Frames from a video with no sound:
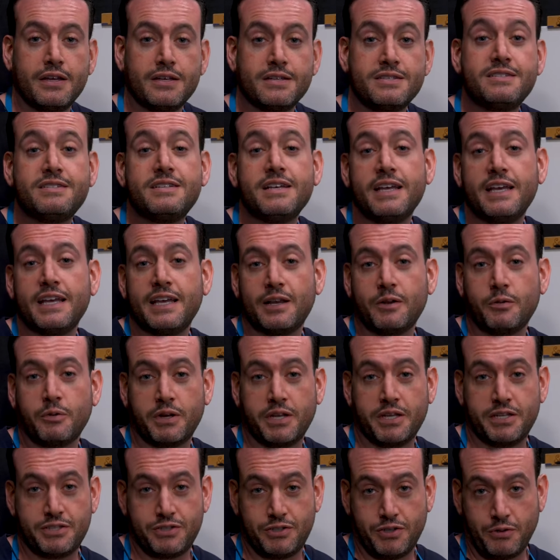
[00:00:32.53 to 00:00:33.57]
seeing
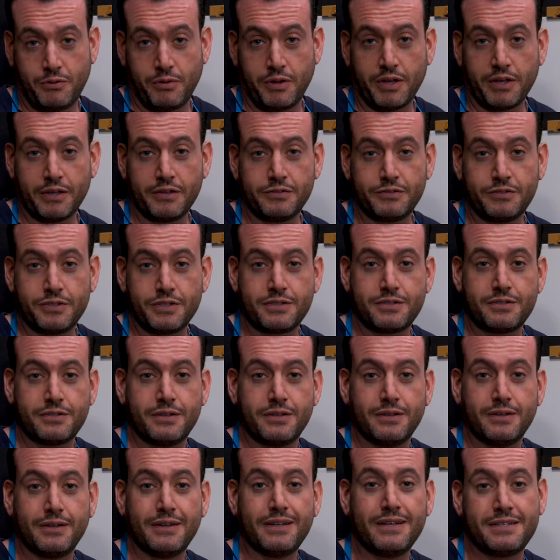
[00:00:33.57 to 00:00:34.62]
what he's doing,
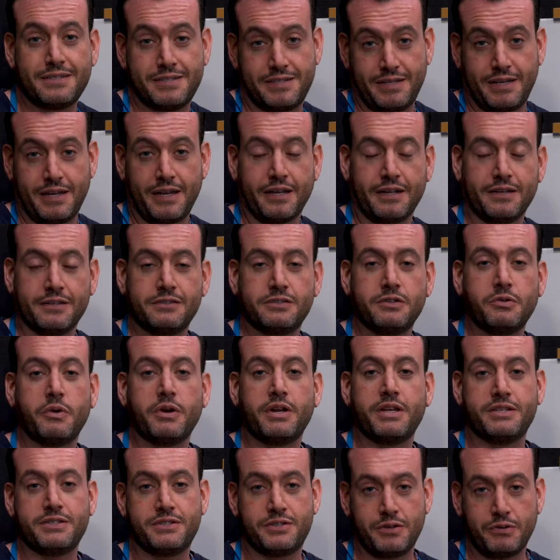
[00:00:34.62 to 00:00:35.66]
just listening to
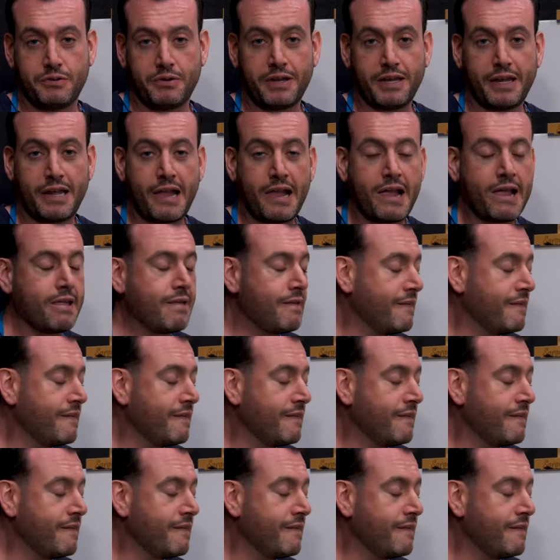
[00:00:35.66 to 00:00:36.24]
what he's doing.